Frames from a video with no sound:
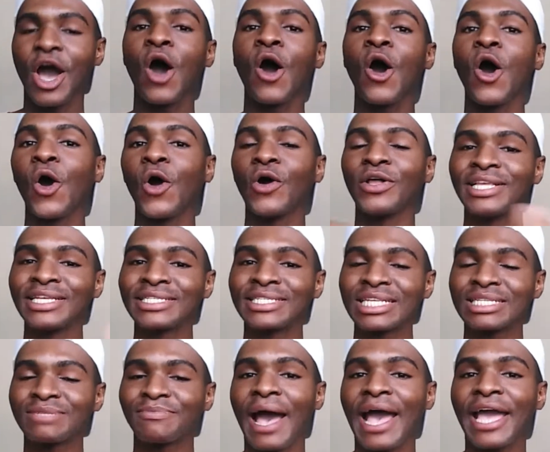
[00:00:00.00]
Oh, this
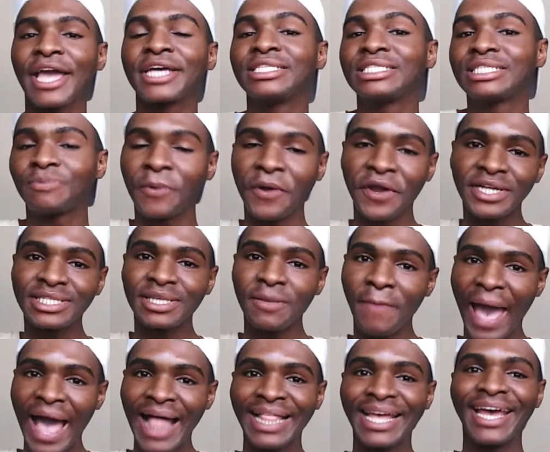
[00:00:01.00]
is my conspiracy
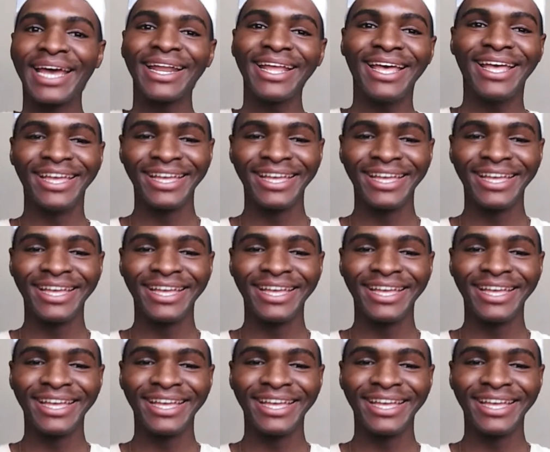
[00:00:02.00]
palette.